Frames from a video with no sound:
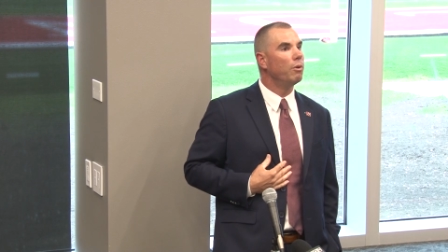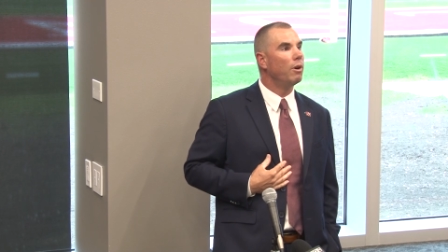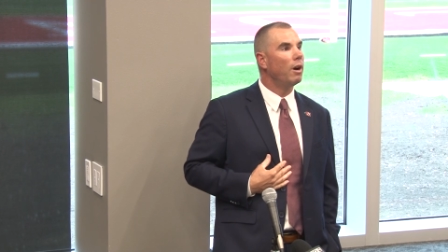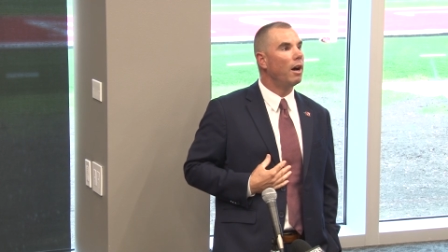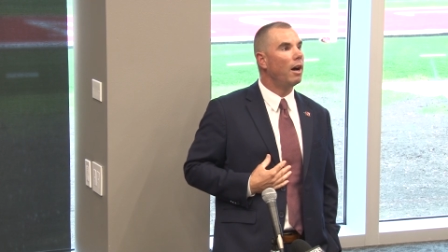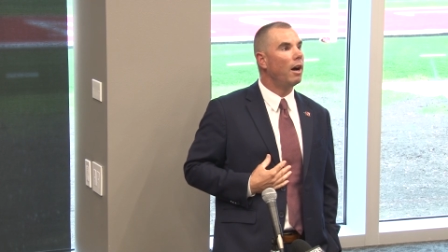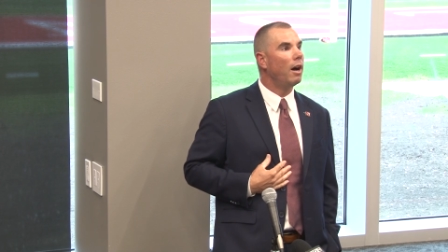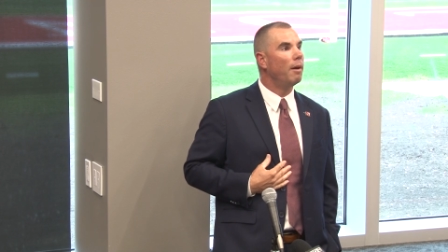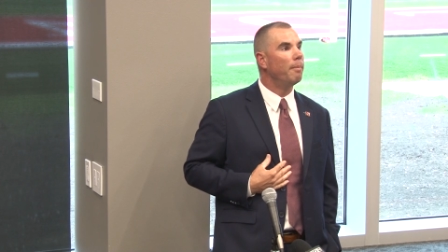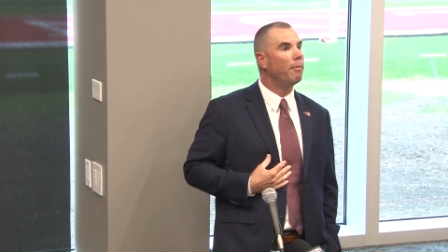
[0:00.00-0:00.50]

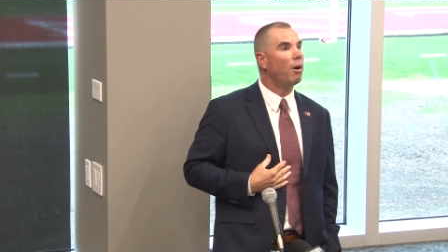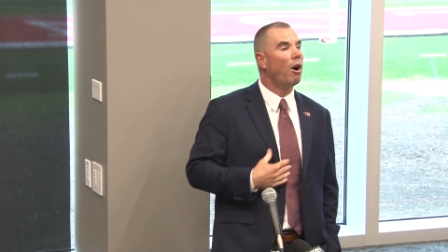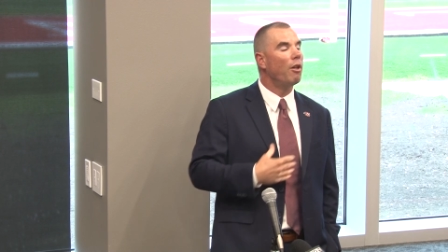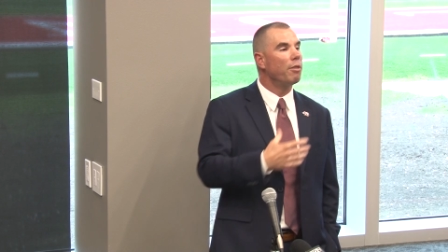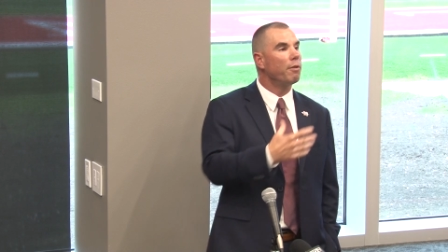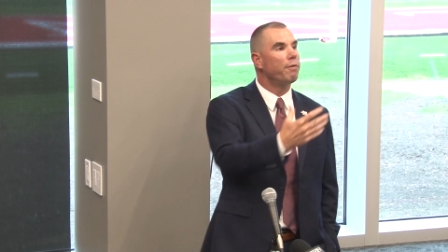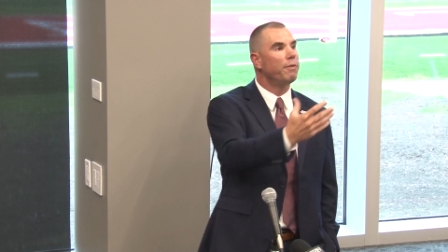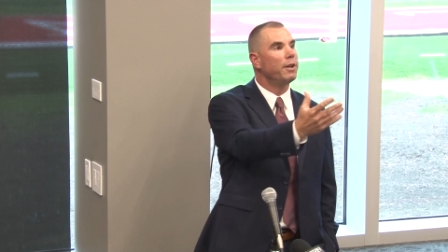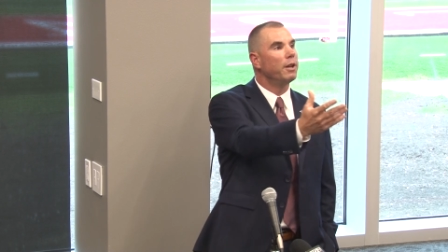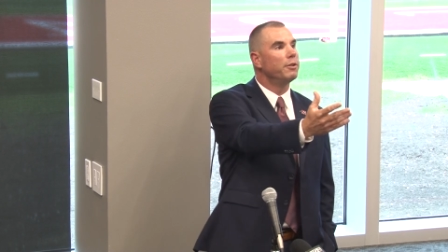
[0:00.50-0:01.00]
Uh, on
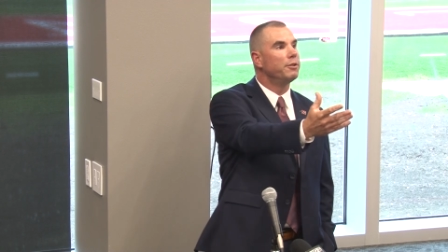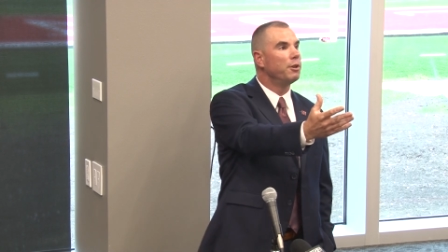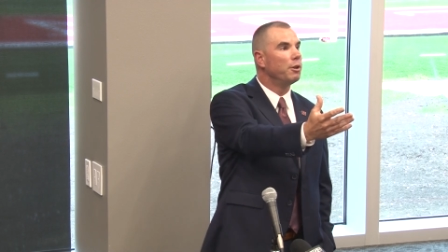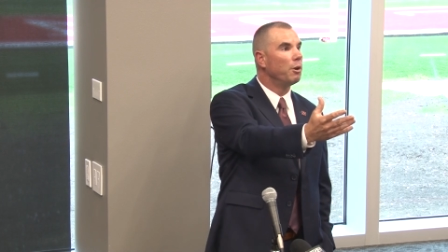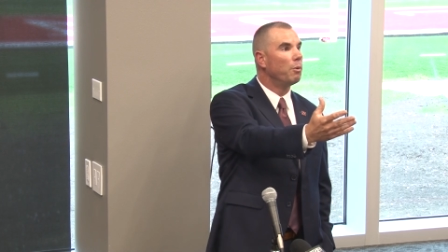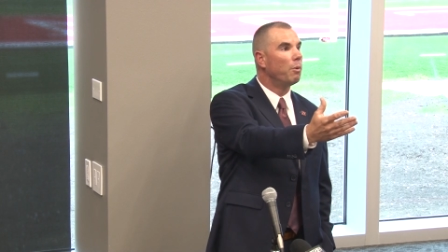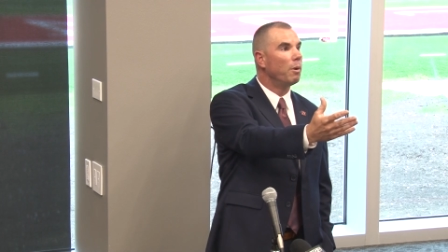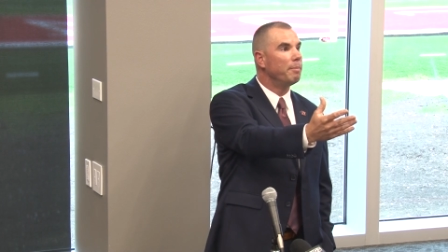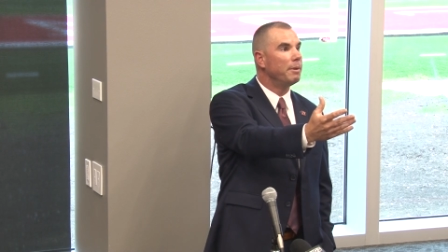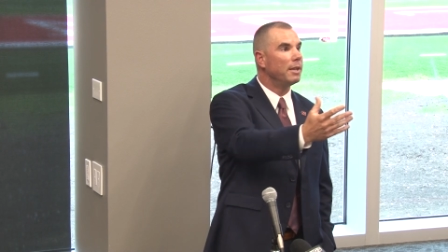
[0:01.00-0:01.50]
the field, you're
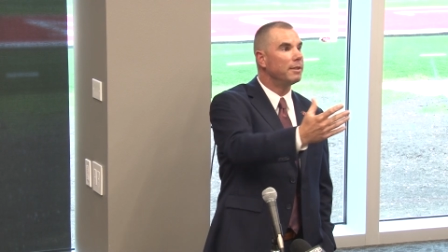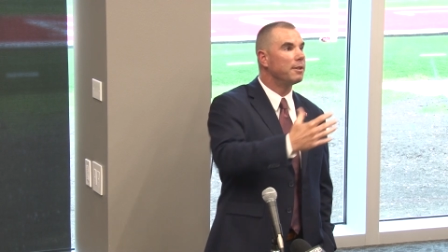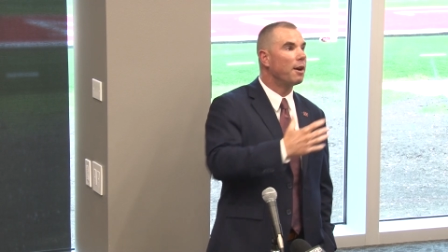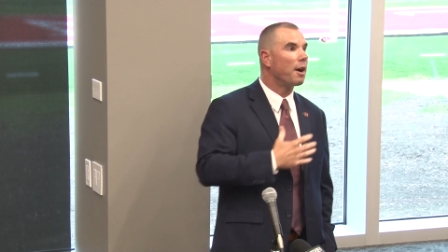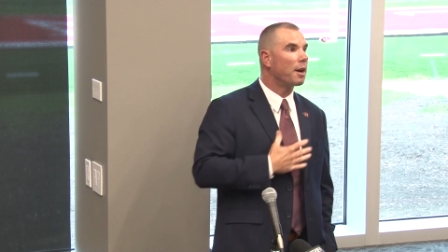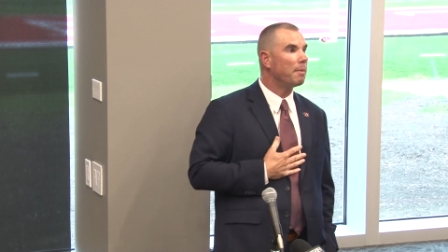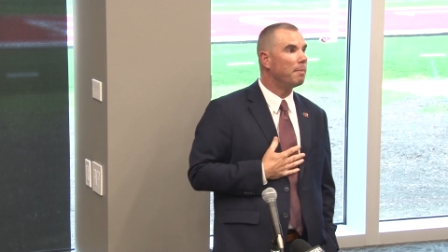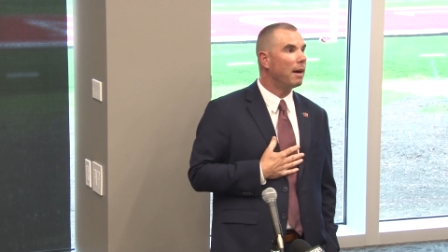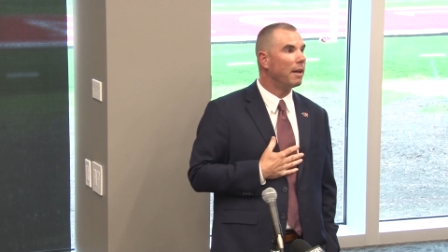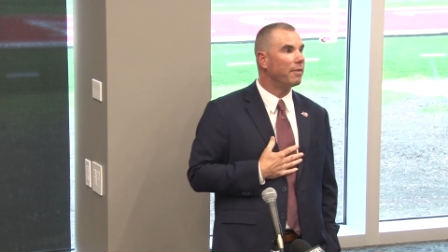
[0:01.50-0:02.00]
going to want me to
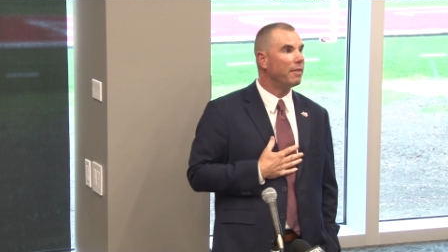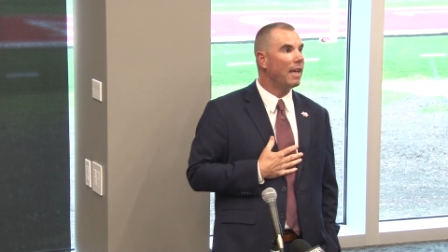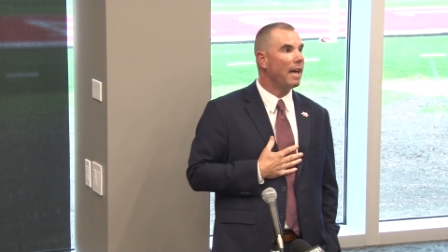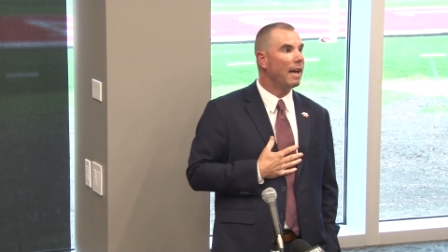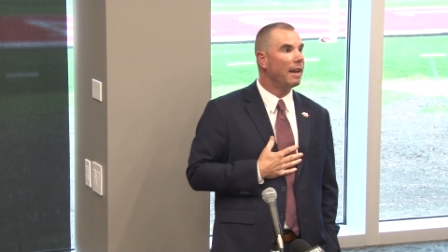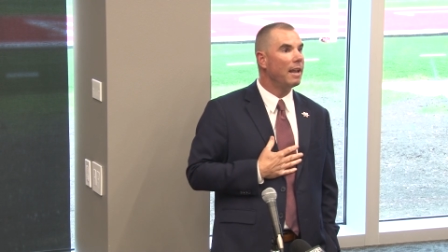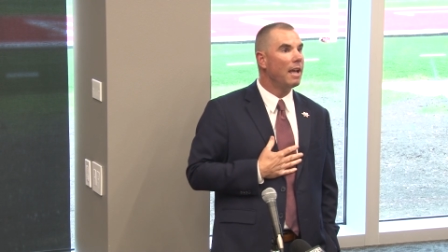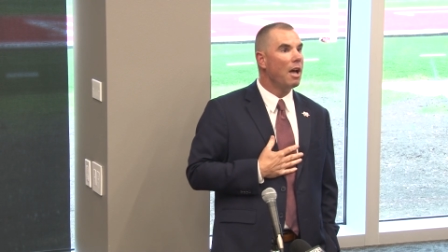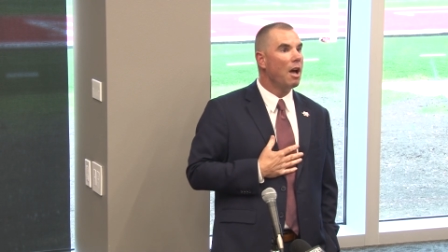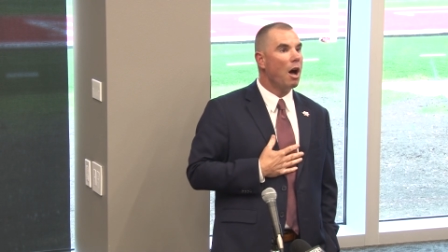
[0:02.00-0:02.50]
talk about that.